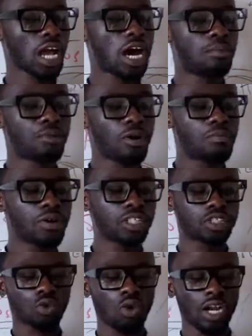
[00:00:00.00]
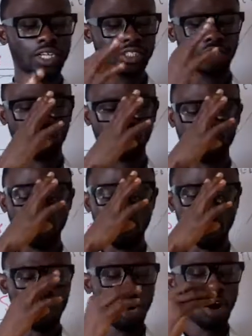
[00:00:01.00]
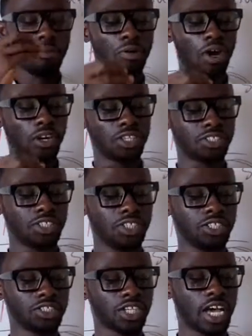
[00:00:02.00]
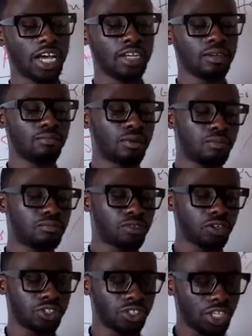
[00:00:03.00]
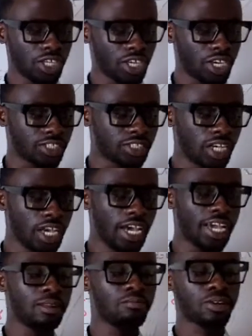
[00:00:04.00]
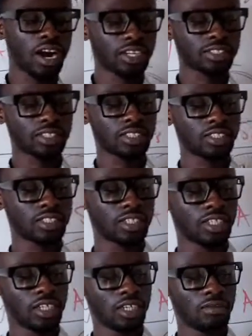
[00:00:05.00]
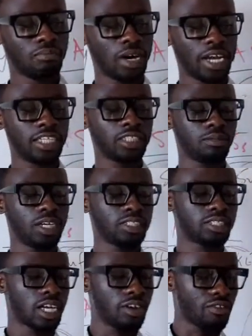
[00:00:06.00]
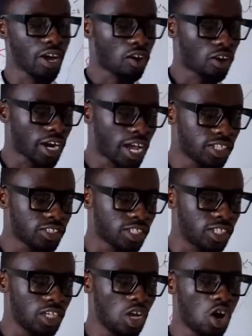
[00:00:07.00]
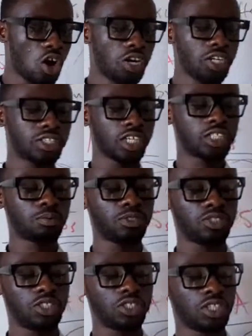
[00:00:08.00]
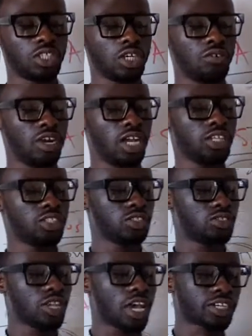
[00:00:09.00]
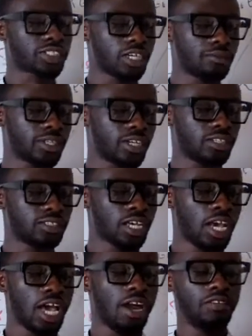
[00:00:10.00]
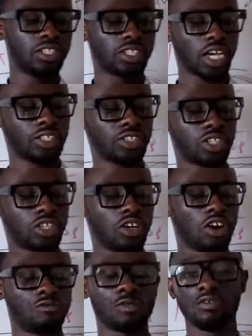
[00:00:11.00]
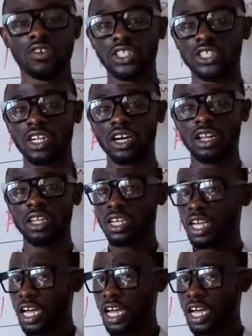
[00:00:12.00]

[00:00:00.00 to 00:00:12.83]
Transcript: appropriate quality control policies and procedures in practice management and recognize the auditor's position in relation to the acceptance and retention of professional